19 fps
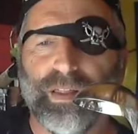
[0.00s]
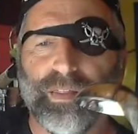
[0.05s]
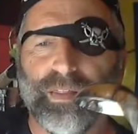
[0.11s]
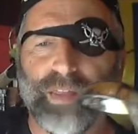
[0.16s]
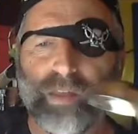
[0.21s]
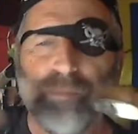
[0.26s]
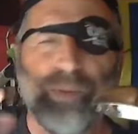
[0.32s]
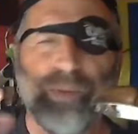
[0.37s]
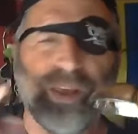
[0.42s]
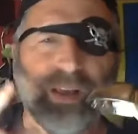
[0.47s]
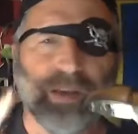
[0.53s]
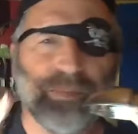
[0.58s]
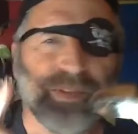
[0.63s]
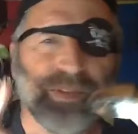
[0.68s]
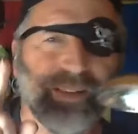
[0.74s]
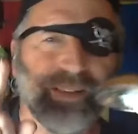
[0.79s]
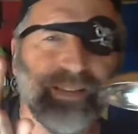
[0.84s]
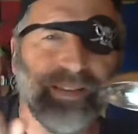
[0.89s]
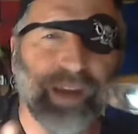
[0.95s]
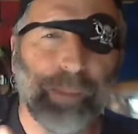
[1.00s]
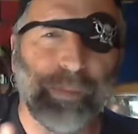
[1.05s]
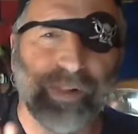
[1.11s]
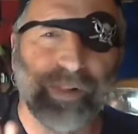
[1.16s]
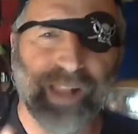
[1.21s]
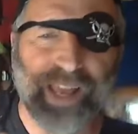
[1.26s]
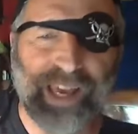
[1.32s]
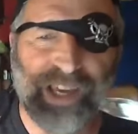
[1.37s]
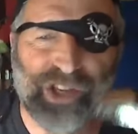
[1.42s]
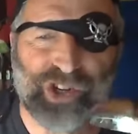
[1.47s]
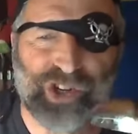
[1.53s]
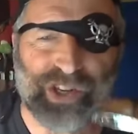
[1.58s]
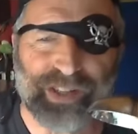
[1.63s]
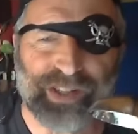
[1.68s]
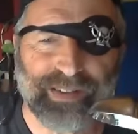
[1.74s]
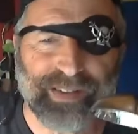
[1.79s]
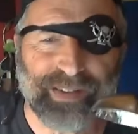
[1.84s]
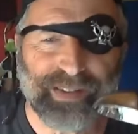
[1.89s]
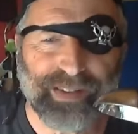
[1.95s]
then becomes a double
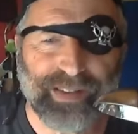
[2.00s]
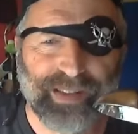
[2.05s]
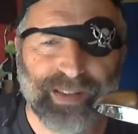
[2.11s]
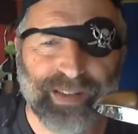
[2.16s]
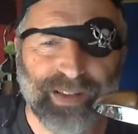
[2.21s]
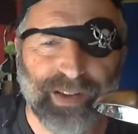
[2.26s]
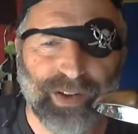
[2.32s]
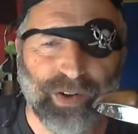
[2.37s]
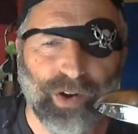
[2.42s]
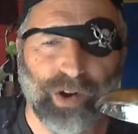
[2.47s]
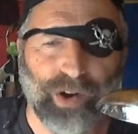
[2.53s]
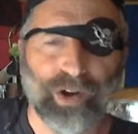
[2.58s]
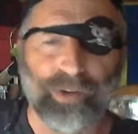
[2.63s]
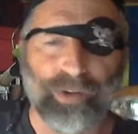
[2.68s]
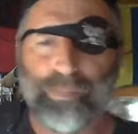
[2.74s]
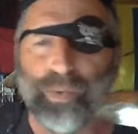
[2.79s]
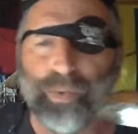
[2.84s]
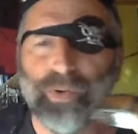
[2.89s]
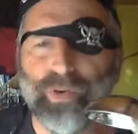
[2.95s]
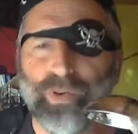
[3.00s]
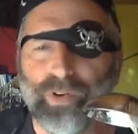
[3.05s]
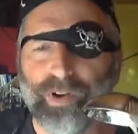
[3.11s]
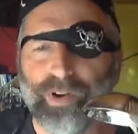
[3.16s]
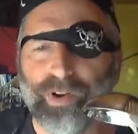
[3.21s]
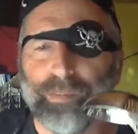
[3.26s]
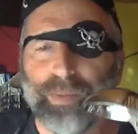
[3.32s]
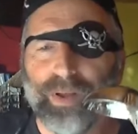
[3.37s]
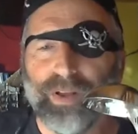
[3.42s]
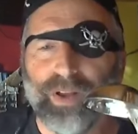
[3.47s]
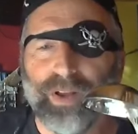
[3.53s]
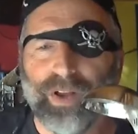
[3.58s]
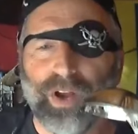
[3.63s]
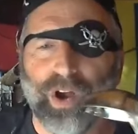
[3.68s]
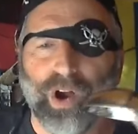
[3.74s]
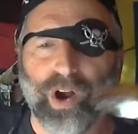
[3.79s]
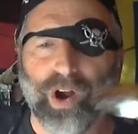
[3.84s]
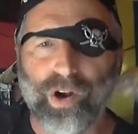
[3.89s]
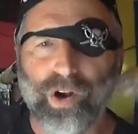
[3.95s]
agent. On Purim,
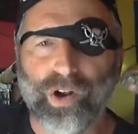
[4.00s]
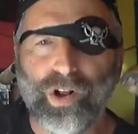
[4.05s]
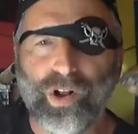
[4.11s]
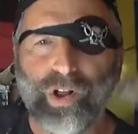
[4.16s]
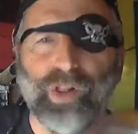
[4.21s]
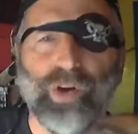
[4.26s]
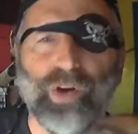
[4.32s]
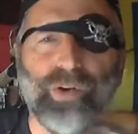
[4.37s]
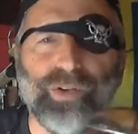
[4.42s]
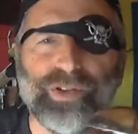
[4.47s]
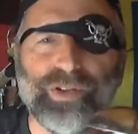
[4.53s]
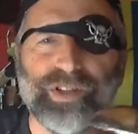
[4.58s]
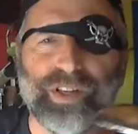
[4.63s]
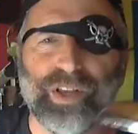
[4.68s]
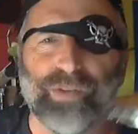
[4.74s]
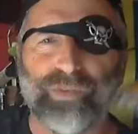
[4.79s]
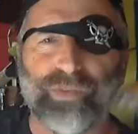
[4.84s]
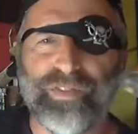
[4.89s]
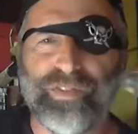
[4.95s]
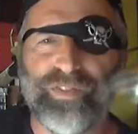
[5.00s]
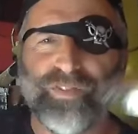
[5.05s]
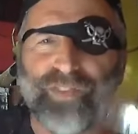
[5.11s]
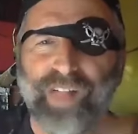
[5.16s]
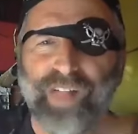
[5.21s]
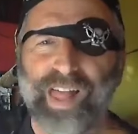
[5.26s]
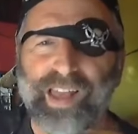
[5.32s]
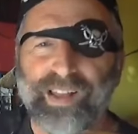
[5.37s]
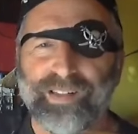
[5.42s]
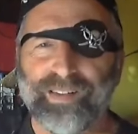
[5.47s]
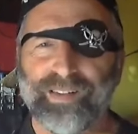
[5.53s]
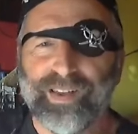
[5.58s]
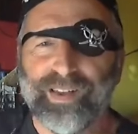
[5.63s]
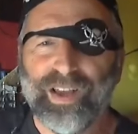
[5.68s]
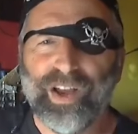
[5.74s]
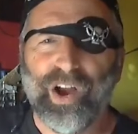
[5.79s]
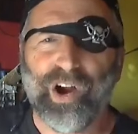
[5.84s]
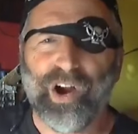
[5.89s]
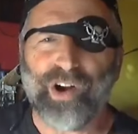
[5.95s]
our clothes can reflect
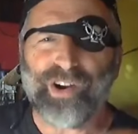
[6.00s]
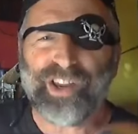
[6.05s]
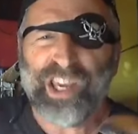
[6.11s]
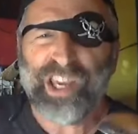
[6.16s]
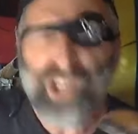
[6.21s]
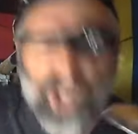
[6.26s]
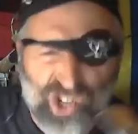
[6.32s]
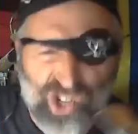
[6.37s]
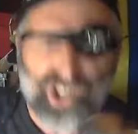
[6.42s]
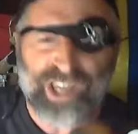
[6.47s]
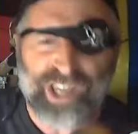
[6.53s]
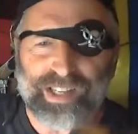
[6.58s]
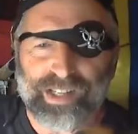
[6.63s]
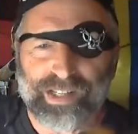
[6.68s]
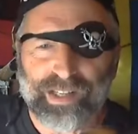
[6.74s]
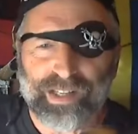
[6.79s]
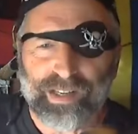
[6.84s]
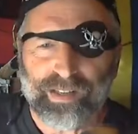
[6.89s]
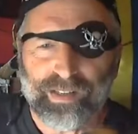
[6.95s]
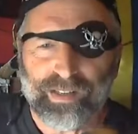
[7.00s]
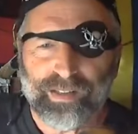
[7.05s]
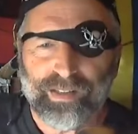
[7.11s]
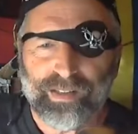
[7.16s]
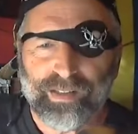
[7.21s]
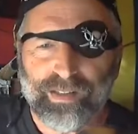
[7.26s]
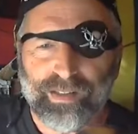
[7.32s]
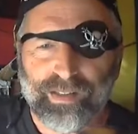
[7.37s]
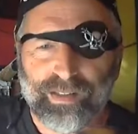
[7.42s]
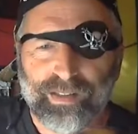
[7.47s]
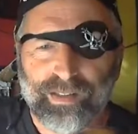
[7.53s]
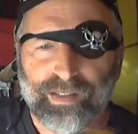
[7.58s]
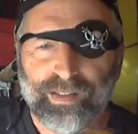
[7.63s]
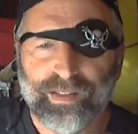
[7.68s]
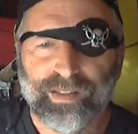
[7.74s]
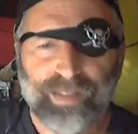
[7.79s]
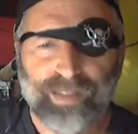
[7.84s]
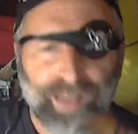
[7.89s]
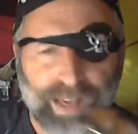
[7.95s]
our kishkis.
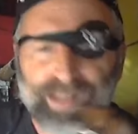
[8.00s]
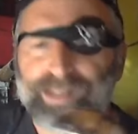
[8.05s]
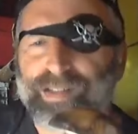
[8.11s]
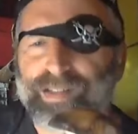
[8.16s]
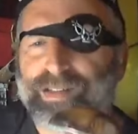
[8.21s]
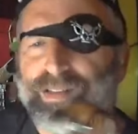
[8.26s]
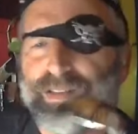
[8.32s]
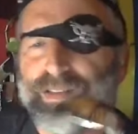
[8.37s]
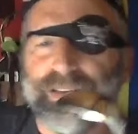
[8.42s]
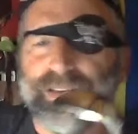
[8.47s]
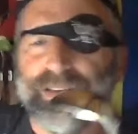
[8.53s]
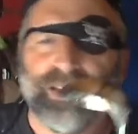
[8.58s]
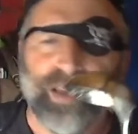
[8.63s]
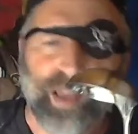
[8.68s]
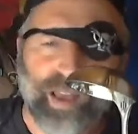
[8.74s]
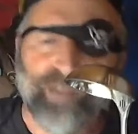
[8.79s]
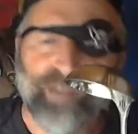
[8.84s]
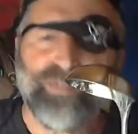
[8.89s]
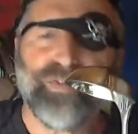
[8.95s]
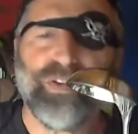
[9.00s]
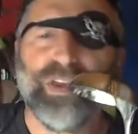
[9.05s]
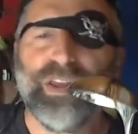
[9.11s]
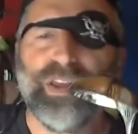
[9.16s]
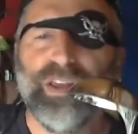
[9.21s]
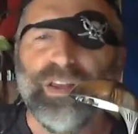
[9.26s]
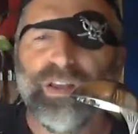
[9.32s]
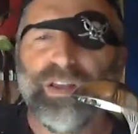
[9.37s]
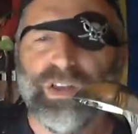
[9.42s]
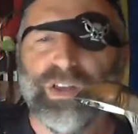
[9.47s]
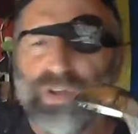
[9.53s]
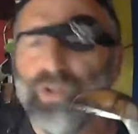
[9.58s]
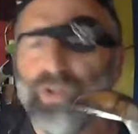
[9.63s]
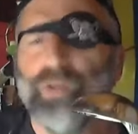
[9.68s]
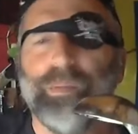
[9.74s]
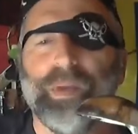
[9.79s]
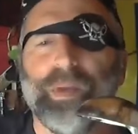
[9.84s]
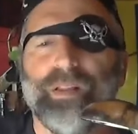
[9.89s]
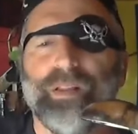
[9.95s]
Yes, every
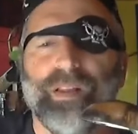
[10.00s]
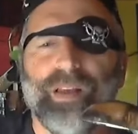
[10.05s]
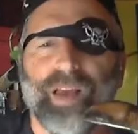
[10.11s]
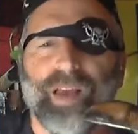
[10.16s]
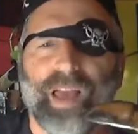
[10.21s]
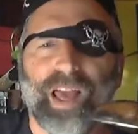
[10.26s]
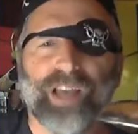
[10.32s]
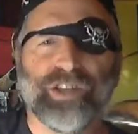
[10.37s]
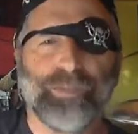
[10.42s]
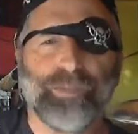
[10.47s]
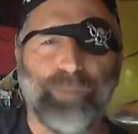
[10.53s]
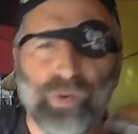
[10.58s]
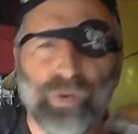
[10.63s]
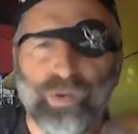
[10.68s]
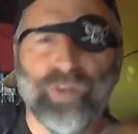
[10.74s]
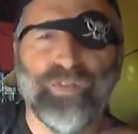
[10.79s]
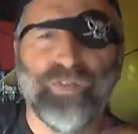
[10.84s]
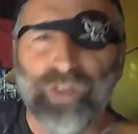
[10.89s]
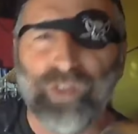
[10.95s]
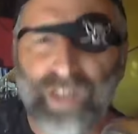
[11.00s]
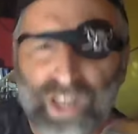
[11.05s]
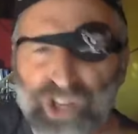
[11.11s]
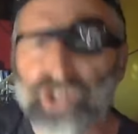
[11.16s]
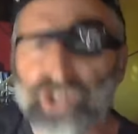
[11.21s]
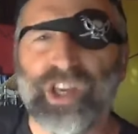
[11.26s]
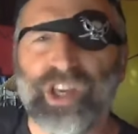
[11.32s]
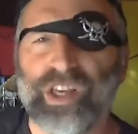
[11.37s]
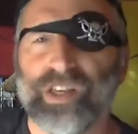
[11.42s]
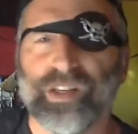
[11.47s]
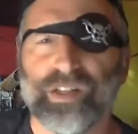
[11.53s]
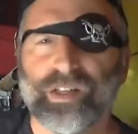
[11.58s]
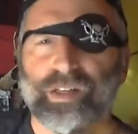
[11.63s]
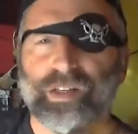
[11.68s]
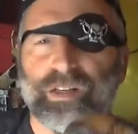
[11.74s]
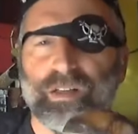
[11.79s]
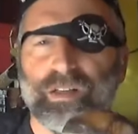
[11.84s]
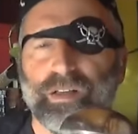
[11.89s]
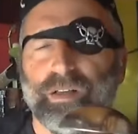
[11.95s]
human has beautiful
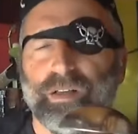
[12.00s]
kishkis.